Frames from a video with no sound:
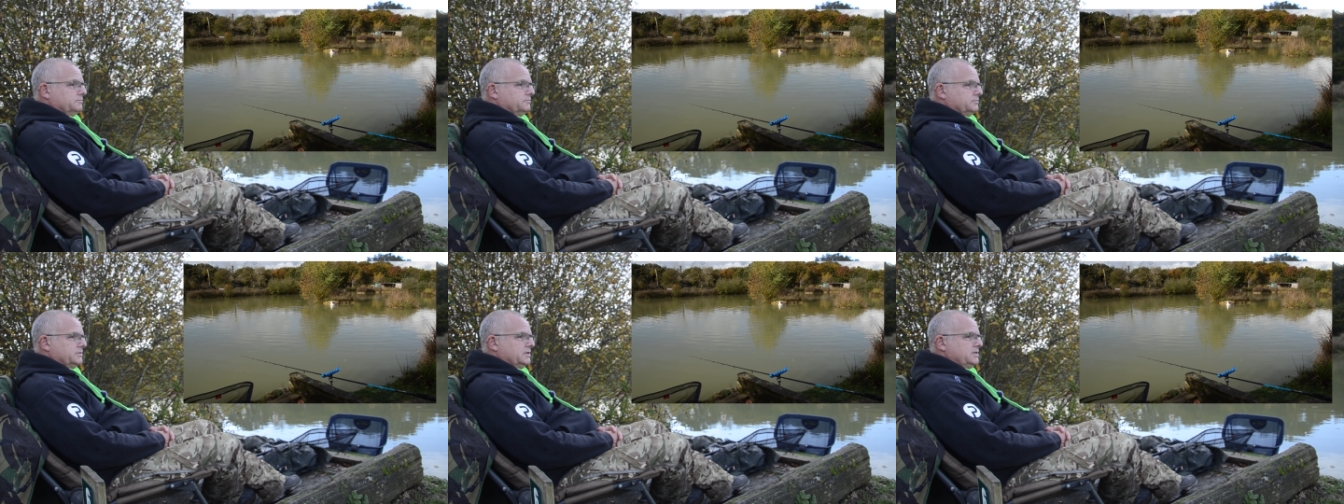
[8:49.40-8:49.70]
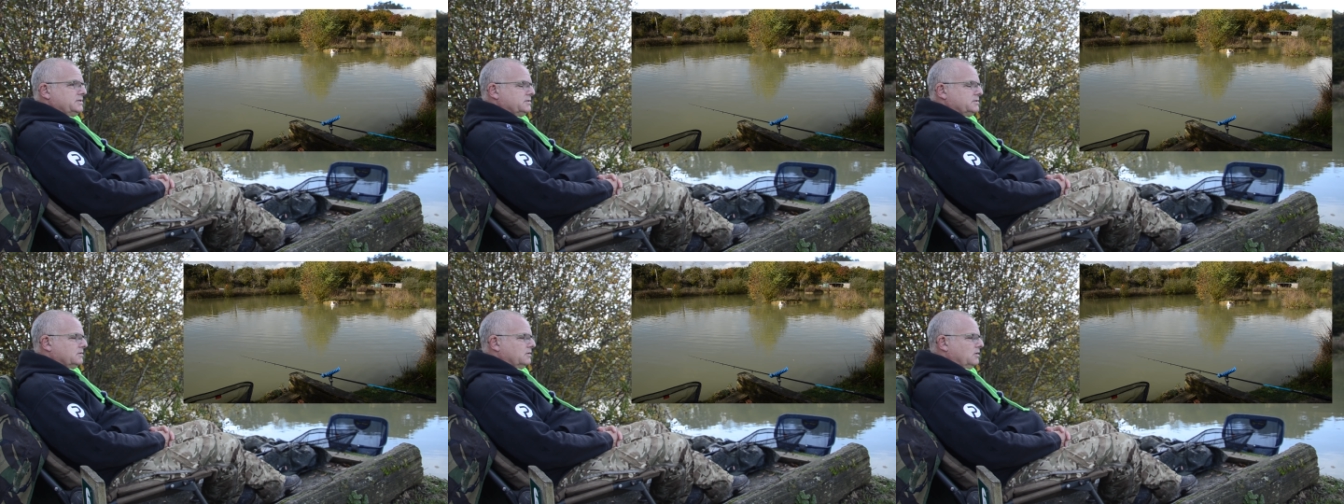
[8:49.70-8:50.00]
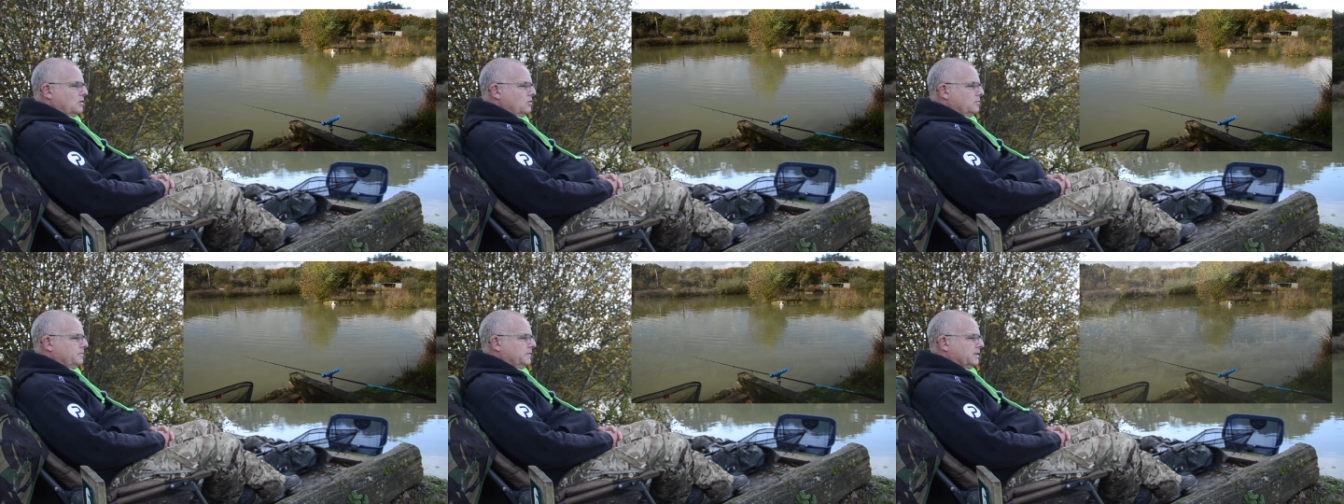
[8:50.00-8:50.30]
decent
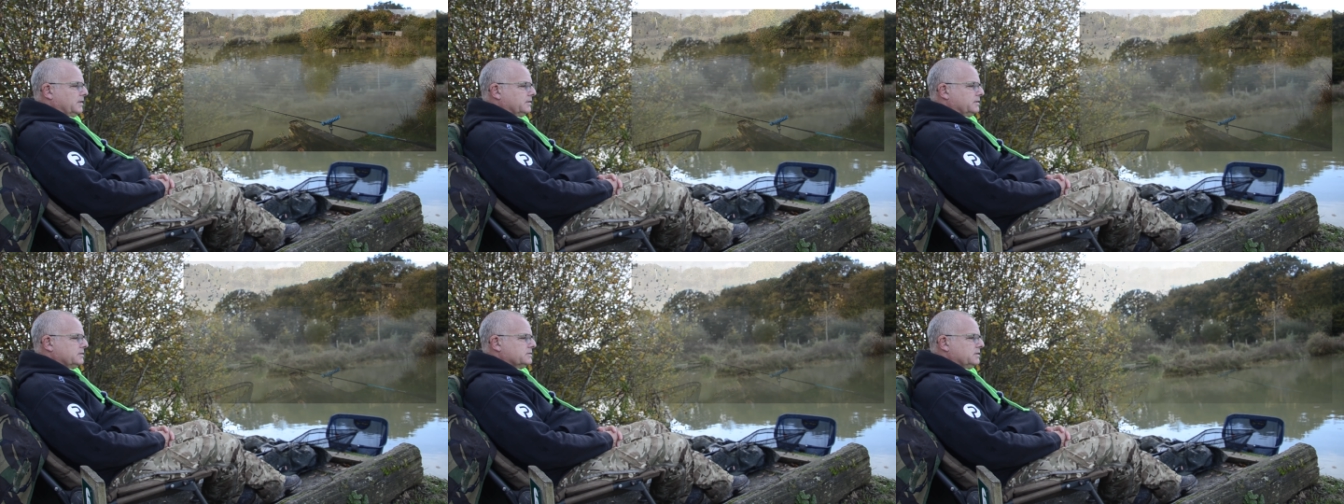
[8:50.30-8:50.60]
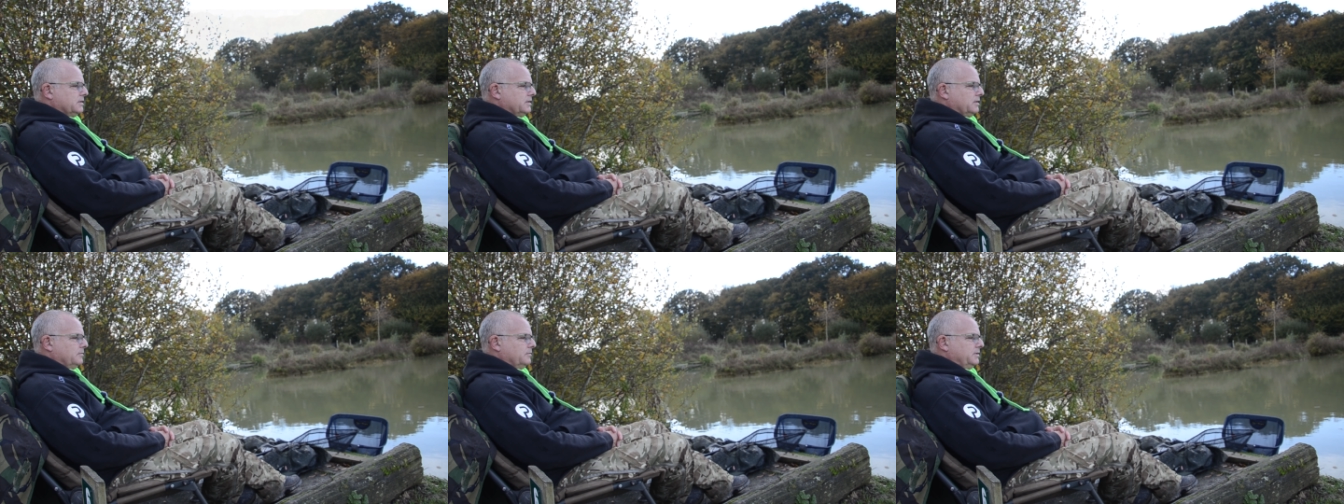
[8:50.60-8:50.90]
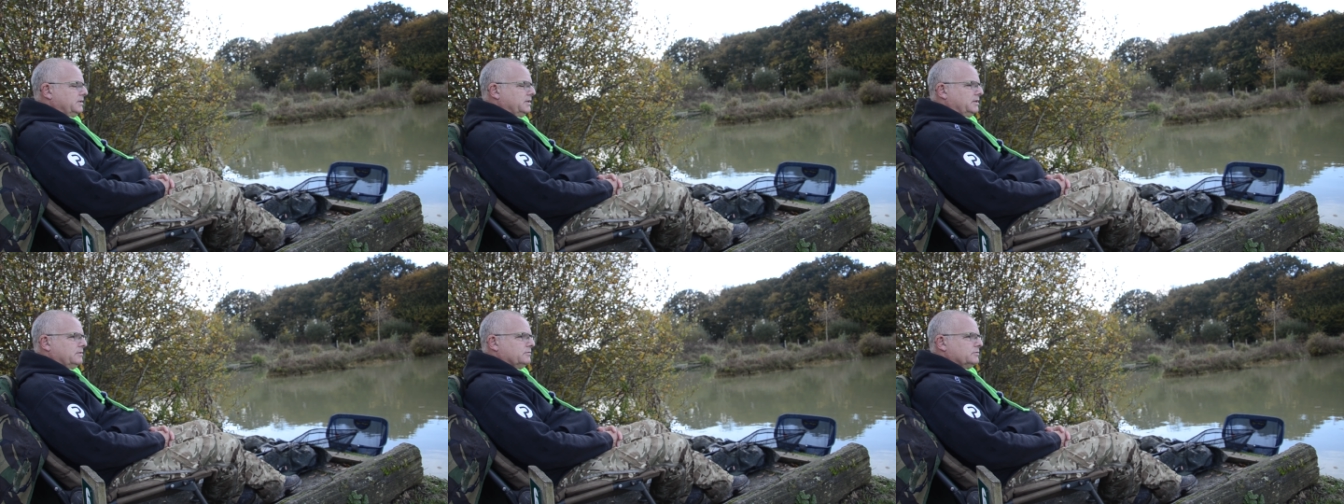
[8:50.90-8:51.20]
carp out of this lake. I
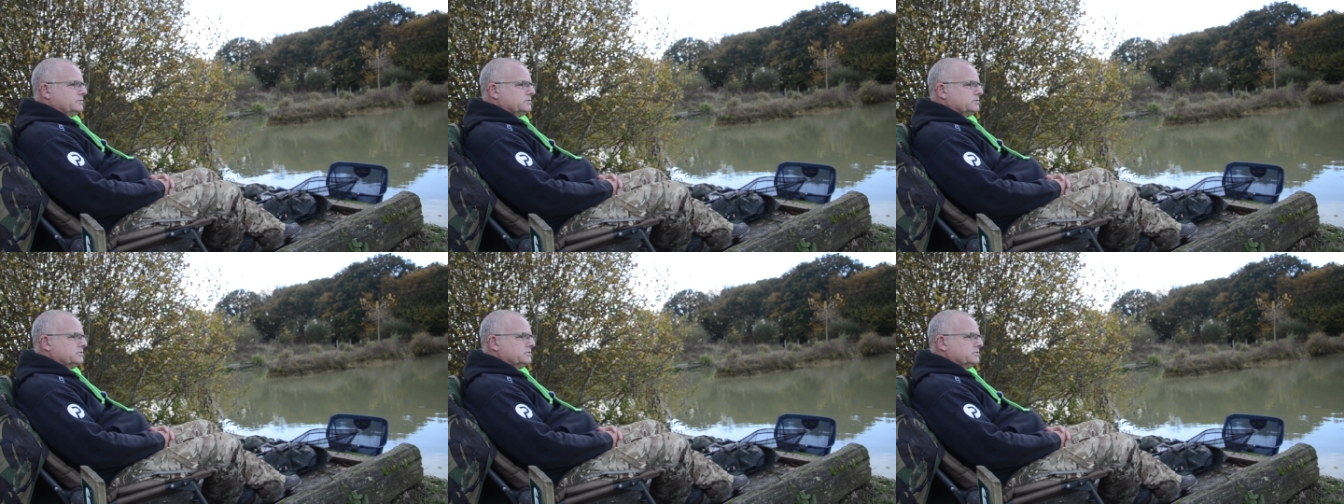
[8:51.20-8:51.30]
mean, that